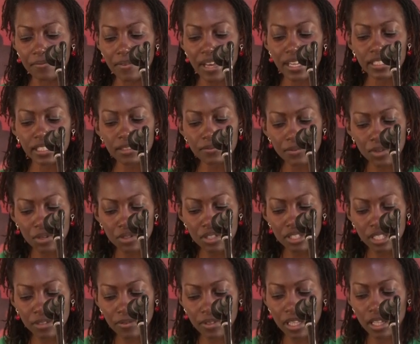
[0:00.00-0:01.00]
find it very
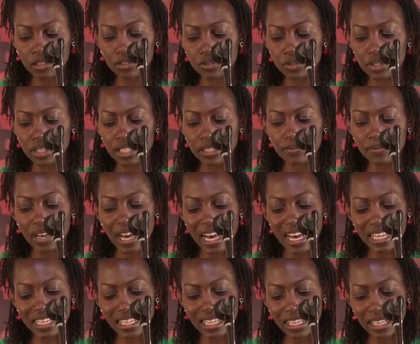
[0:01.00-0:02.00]
difficult to leave
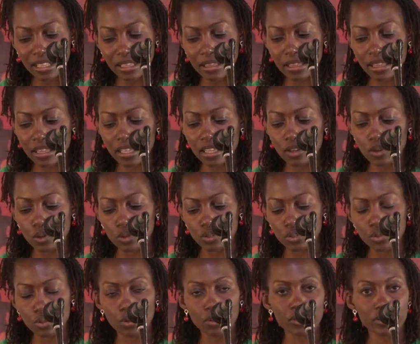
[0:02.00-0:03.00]
unhealthy or
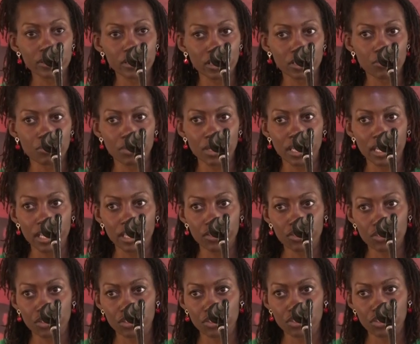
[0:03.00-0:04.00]
toxic
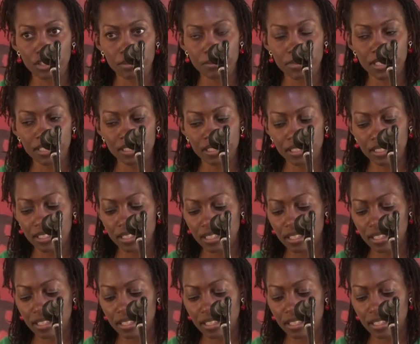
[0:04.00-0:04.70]
relationships.